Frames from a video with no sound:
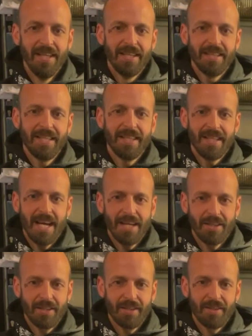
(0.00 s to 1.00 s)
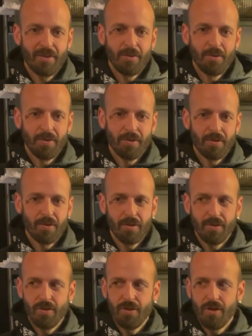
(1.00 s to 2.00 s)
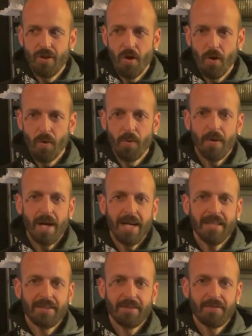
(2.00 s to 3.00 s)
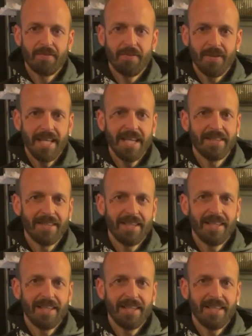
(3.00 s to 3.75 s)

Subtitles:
that I could go as free as